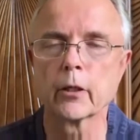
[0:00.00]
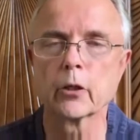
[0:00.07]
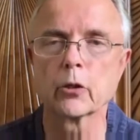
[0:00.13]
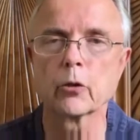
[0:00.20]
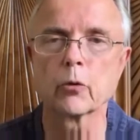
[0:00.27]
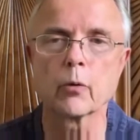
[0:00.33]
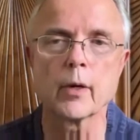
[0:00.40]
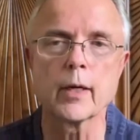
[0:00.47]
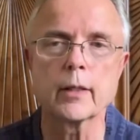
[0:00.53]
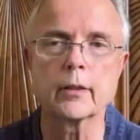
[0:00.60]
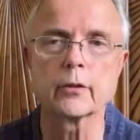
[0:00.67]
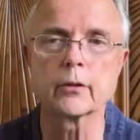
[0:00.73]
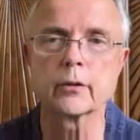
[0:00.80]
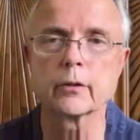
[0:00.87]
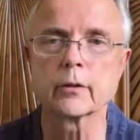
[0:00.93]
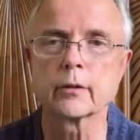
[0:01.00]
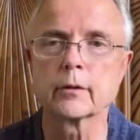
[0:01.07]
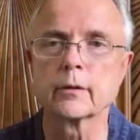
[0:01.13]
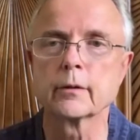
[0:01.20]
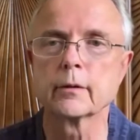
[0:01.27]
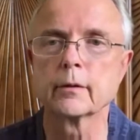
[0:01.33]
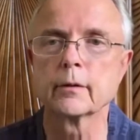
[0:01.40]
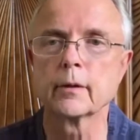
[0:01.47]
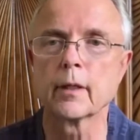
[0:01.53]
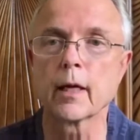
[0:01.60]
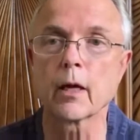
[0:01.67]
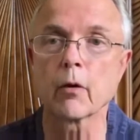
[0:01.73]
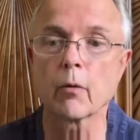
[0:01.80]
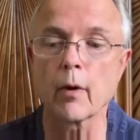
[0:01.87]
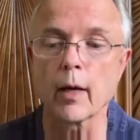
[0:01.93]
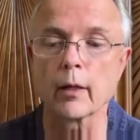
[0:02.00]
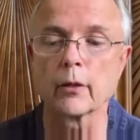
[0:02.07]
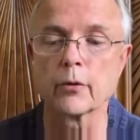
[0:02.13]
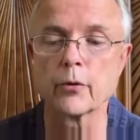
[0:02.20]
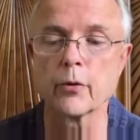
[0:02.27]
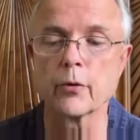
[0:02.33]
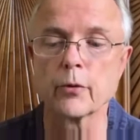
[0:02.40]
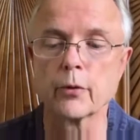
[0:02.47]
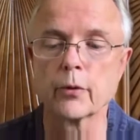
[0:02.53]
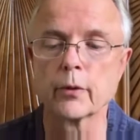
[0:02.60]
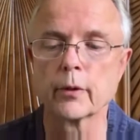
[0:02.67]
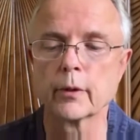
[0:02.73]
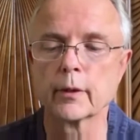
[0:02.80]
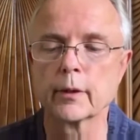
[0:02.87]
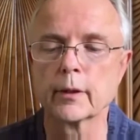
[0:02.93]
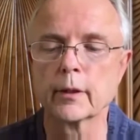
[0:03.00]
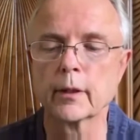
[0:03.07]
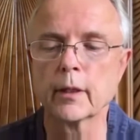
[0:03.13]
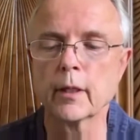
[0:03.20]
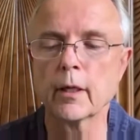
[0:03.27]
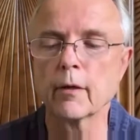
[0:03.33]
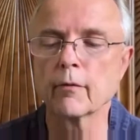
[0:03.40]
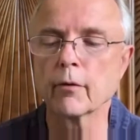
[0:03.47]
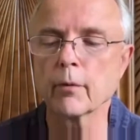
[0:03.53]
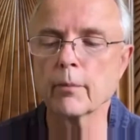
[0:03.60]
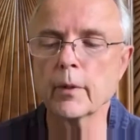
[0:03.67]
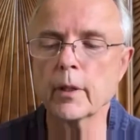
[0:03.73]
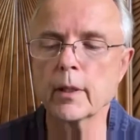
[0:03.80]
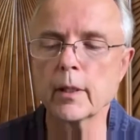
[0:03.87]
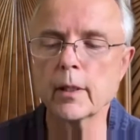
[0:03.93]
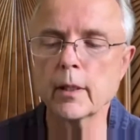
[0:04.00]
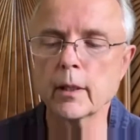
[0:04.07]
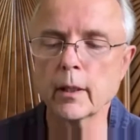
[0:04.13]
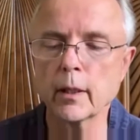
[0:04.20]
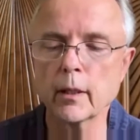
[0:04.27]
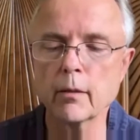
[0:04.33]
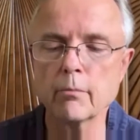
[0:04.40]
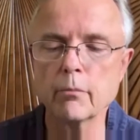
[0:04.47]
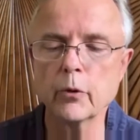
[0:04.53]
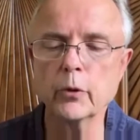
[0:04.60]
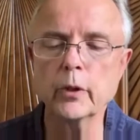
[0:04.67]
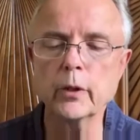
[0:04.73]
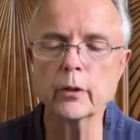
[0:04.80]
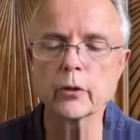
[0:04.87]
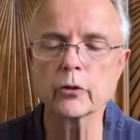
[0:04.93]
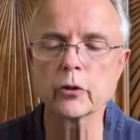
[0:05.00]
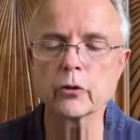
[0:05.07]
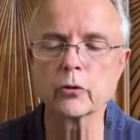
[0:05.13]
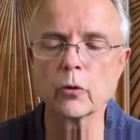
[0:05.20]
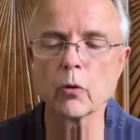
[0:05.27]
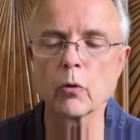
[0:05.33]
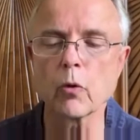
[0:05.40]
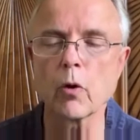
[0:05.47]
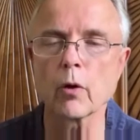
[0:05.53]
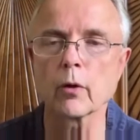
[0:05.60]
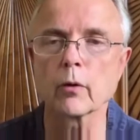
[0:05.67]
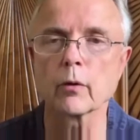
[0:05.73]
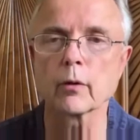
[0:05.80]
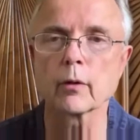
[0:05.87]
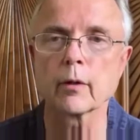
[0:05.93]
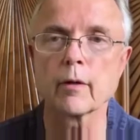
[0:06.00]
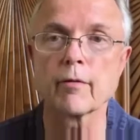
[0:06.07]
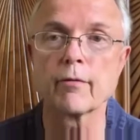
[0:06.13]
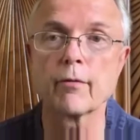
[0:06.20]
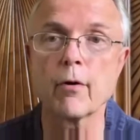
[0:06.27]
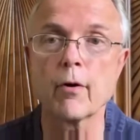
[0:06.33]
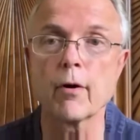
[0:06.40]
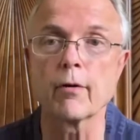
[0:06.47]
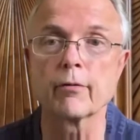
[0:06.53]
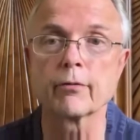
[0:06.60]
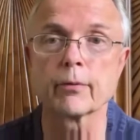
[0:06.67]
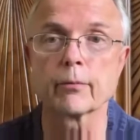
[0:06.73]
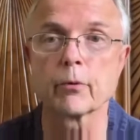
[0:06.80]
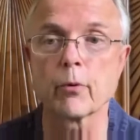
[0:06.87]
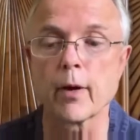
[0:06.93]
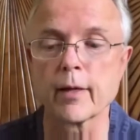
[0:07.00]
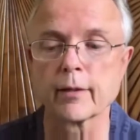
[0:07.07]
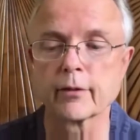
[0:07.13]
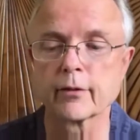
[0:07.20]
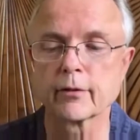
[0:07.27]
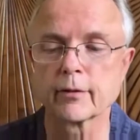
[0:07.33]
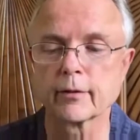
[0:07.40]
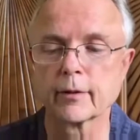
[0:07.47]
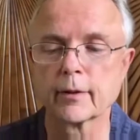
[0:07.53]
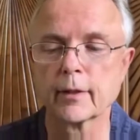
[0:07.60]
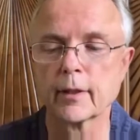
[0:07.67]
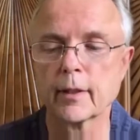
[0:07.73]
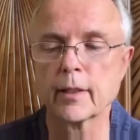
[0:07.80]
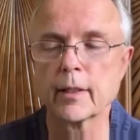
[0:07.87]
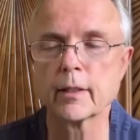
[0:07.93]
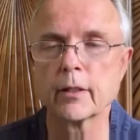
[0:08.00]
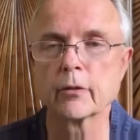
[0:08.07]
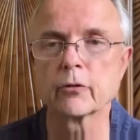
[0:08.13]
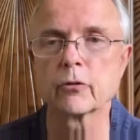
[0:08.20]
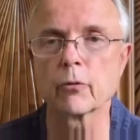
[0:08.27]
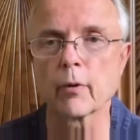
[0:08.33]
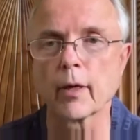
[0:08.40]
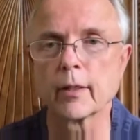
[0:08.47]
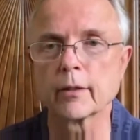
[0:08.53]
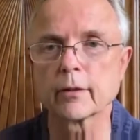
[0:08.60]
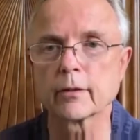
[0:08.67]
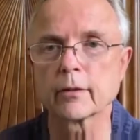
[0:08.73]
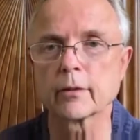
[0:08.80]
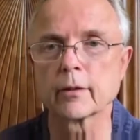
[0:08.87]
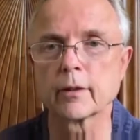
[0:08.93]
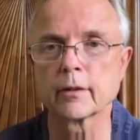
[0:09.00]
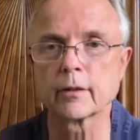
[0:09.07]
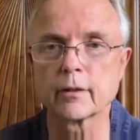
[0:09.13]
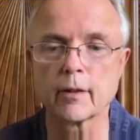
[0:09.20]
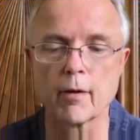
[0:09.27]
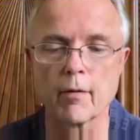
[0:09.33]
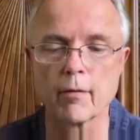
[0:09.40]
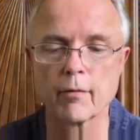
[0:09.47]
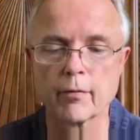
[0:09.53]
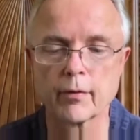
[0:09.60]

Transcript: Grace and gratitude. For me, moodiness is no longer a fall from grace. It is grace itself.